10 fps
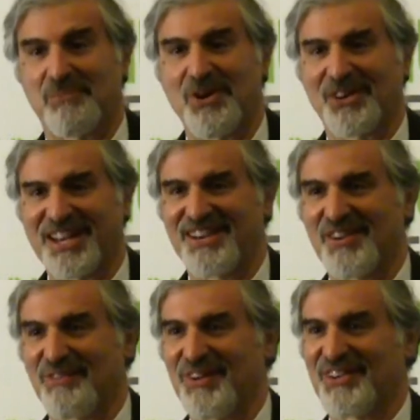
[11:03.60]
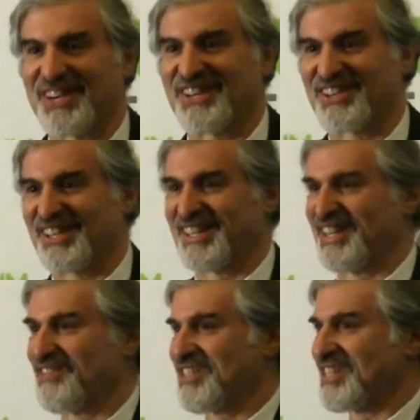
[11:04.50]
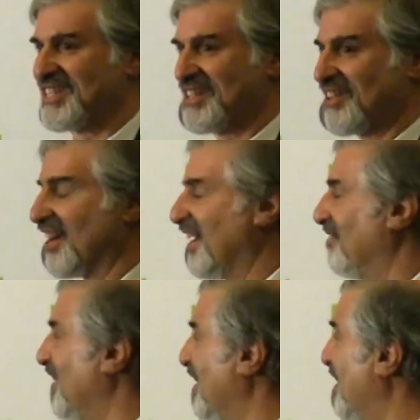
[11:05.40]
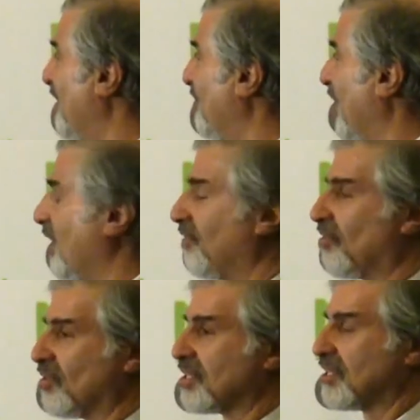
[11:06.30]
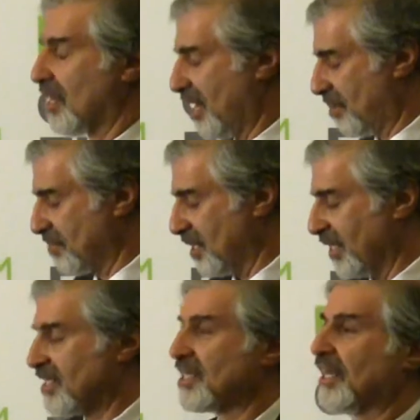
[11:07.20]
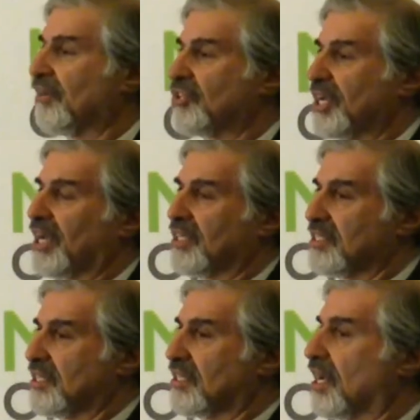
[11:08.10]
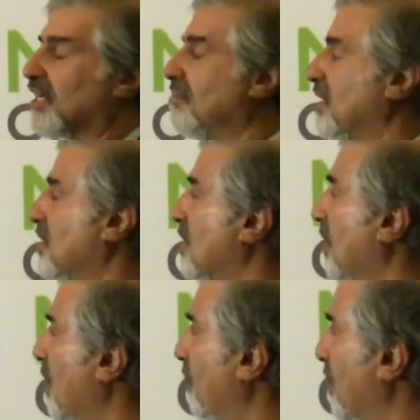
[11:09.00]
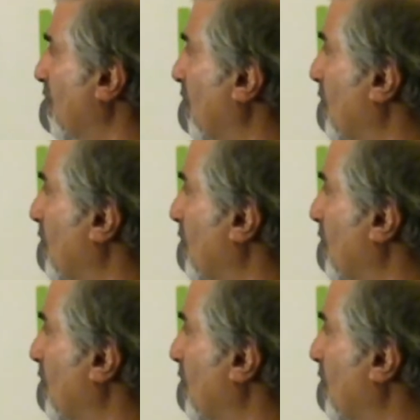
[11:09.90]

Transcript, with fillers: broken off very early that was inscribed. And of course, items like slave shackles that document slavery in our